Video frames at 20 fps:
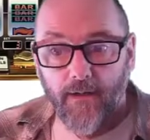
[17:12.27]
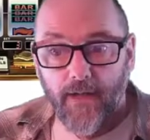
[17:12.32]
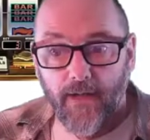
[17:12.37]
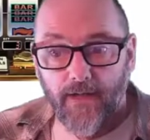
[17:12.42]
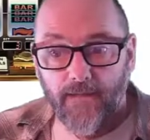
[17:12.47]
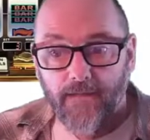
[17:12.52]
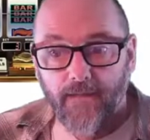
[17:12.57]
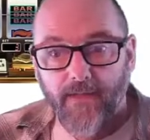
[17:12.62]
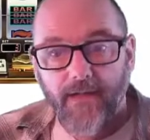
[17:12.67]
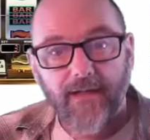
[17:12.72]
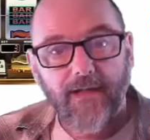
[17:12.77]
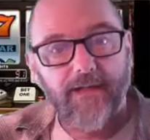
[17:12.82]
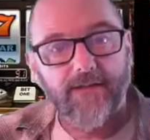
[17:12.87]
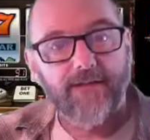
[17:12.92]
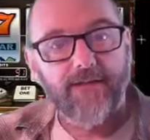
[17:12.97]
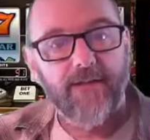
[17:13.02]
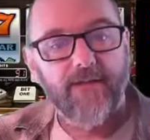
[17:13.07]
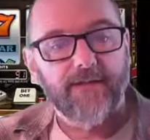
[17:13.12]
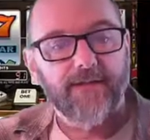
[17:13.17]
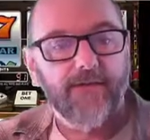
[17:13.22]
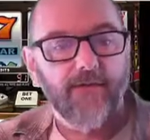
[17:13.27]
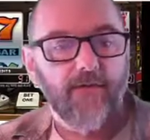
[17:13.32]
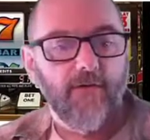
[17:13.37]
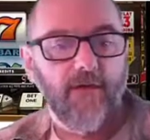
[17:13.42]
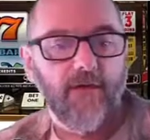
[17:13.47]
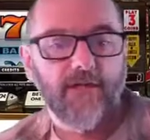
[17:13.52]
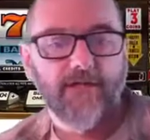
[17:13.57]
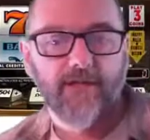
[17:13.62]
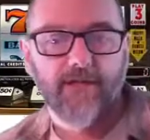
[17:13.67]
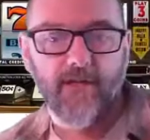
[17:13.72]
Okay, so like I said, it's to
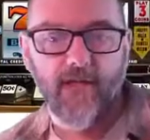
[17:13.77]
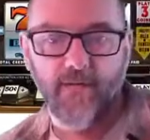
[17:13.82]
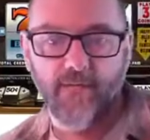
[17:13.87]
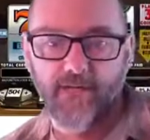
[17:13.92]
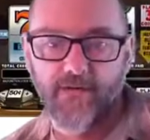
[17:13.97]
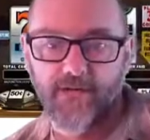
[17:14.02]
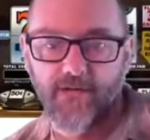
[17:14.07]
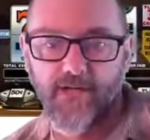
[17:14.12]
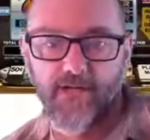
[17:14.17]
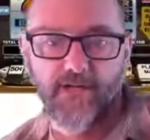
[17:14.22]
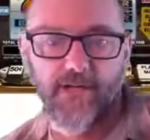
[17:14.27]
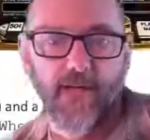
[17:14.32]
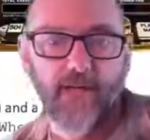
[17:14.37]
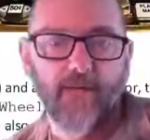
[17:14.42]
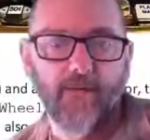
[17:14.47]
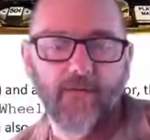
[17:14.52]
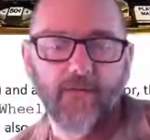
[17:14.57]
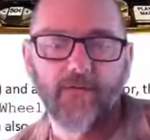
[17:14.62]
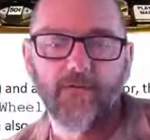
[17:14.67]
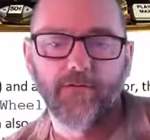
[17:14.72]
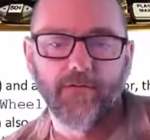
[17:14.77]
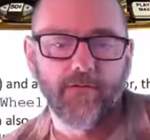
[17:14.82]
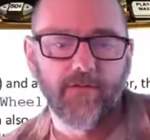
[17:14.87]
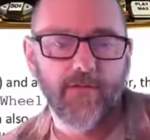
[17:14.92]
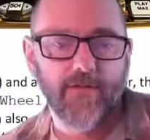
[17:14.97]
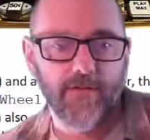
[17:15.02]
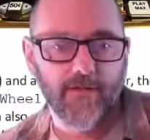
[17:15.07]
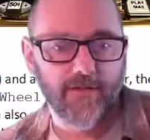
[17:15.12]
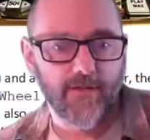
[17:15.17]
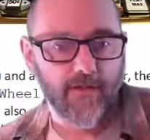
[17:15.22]
create a slot machine. I won't go
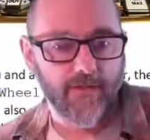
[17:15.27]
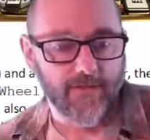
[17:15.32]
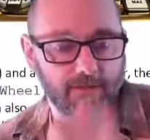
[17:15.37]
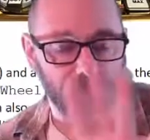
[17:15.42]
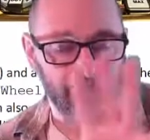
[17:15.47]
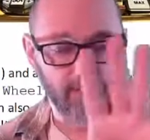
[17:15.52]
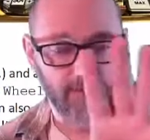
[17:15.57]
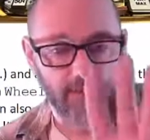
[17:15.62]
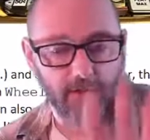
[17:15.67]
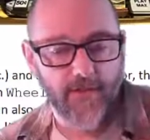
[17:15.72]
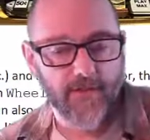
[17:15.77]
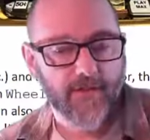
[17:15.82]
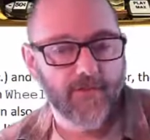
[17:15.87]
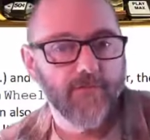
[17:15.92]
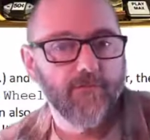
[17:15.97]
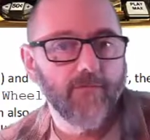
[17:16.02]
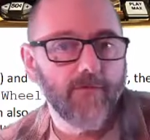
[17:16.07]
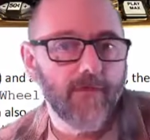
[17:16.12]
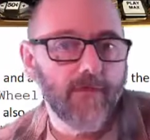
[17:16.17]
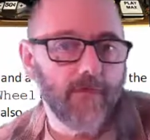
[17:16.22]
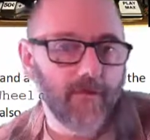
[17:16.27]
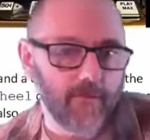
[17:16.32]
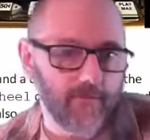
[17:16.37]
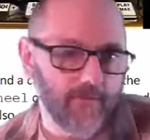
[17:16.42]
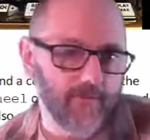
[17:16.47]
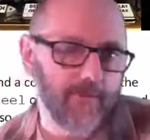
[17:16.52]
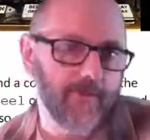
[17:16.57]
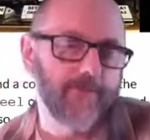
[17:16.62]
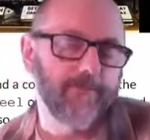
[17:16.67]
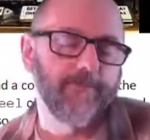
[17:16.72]
through it exhaustively. You guys should read
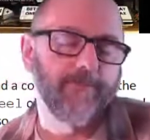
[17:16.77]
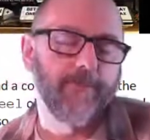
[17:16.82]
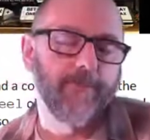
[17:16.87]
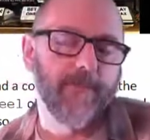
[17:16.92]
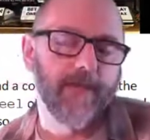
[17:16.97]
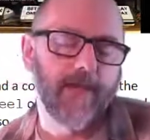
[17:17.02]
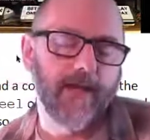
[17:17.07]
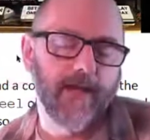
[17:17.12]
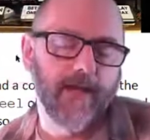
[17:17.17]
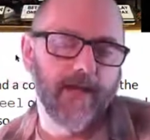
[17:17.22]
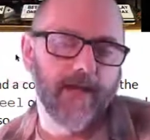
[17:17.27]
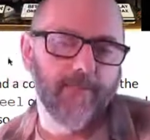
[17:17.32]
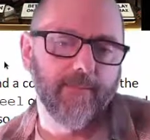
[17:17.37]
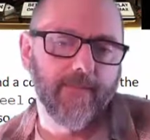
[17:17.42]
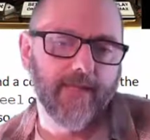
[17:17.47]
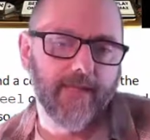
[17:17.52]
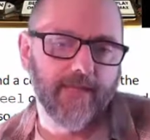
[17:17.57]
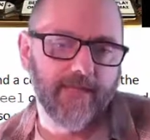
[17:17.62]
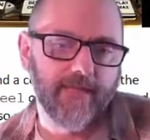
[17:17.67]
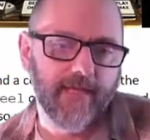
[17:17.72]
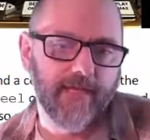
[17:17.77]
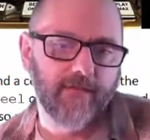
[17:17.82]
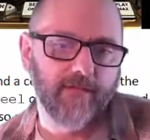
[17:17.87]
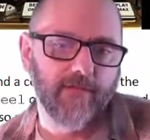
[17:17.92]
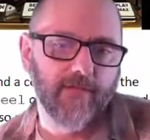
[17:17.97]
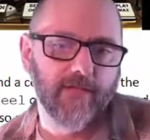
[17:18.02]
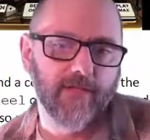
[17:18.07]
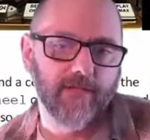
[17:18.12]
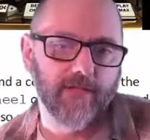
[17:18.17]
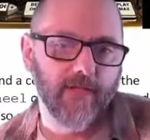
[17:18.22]
over it. And then
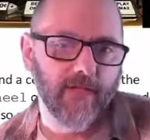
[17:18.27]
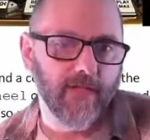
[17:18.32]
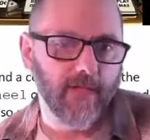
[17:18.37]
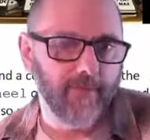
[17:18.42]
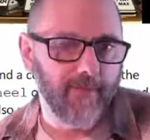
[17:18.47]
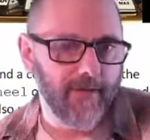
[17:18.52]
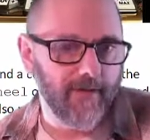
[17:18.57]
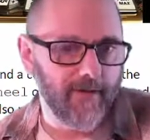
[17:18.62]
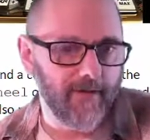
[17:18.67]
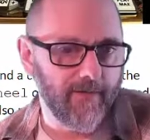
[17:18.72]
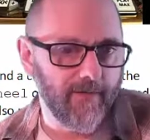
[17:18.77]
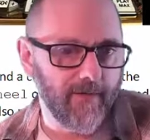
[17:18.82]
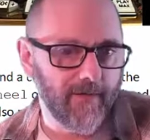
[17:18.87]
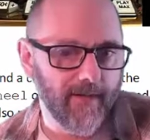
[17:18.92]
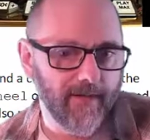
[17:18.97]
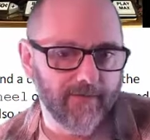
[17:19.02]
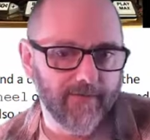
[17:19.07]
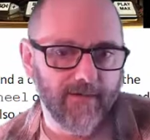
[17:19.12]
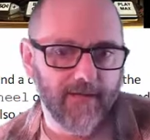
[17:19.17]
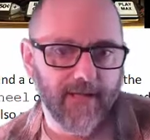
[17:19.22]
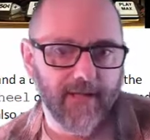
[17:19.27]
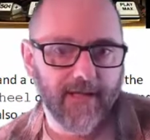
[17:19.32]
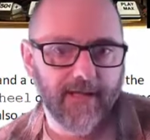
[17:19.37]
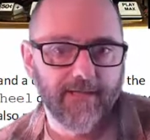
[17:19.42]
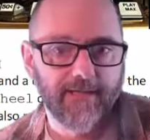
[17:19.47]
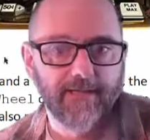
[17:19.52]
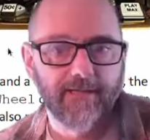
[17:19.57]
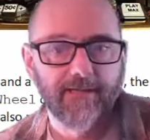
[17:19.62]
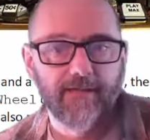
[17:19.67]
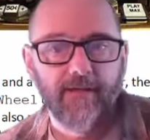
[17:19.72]
we can talk about it in the live
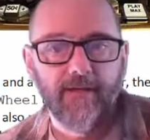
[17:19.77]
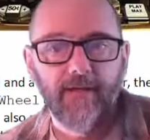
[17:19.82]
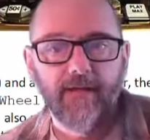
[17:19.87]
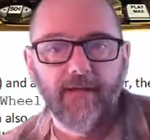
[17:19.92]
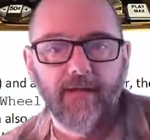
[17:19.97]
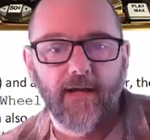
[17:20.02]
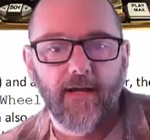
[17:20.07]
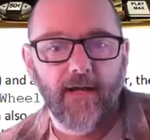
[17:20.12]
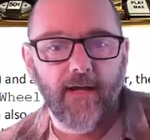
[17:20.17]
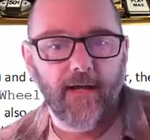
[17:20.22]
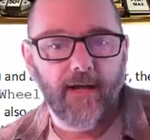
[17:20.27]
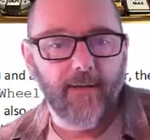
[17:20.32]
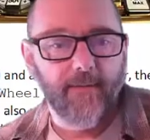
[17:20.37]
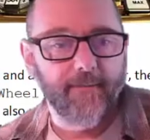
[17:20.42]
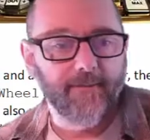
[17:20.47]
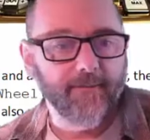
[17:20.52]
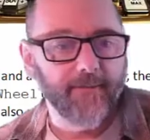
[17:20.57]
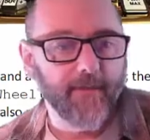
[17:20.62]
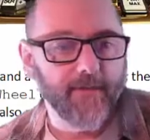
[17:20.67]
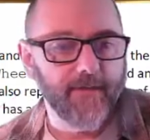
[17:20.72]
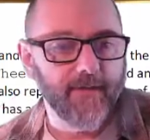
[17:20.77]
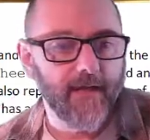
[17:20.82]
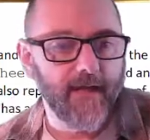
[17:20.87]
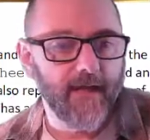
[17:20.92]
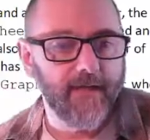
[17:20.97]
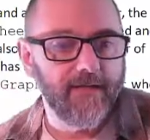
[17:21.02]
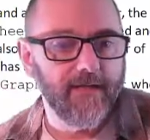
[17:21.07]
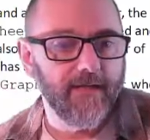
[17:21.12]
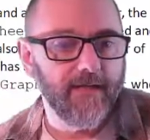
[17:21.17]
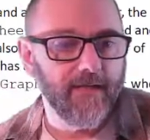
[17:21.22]
class. But the
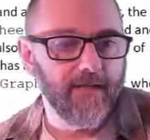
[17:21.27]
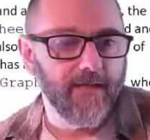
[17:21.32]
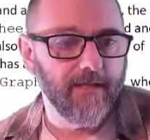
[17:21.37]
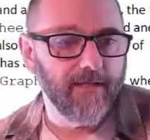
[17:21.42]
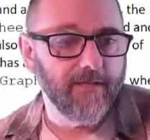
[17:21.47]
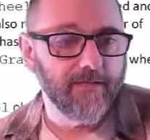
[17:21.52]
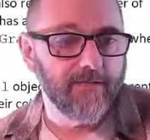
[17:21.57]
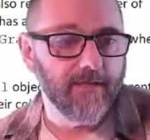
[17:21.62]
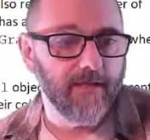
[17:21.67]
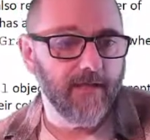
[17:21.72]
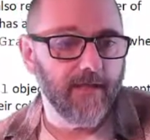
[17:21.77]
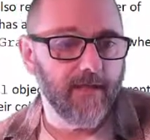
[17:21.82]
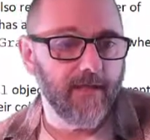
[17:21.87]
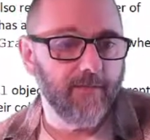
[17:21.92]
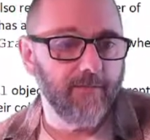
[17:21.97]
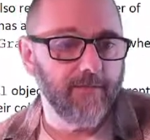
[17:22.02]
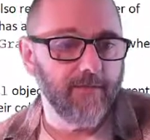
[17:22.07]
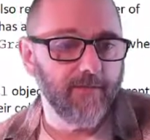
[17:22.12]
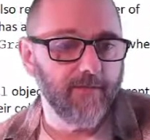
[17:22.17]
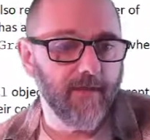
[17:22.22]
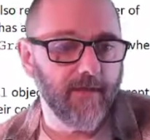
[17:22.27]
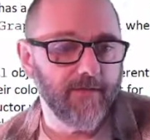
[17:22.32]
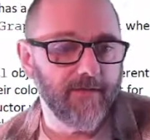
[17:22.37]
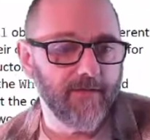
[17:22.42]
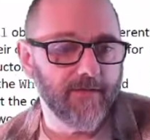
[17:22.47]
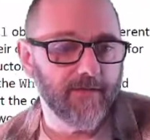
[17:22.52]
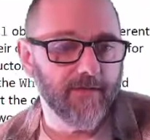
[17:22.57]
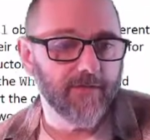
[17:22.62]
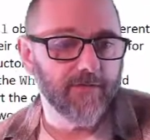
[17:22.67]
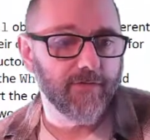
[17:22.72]
idea is you've got
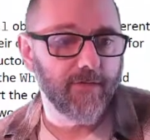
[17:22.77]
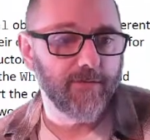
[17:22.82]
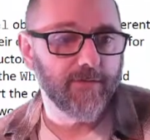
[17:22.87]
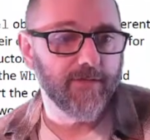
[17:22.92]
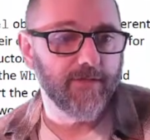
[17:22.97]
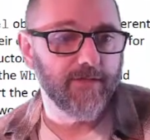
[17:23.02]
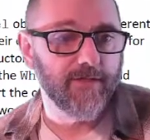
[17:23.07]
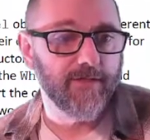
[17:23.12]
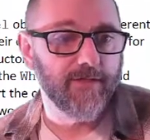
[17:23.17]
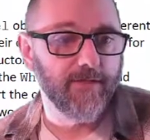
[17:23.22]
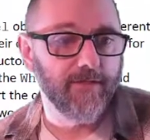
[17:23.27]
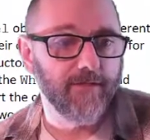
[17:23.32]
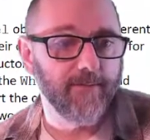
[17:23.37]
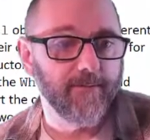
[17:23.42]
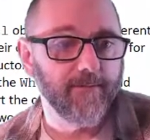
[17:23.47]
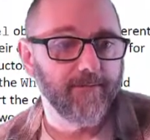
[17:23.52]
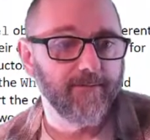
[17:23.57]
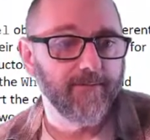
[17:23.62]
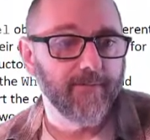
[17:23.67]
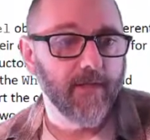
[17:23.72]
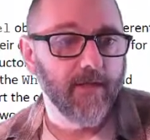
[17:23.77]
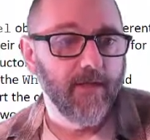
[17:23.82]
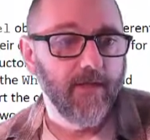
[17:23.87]
these descriptions here.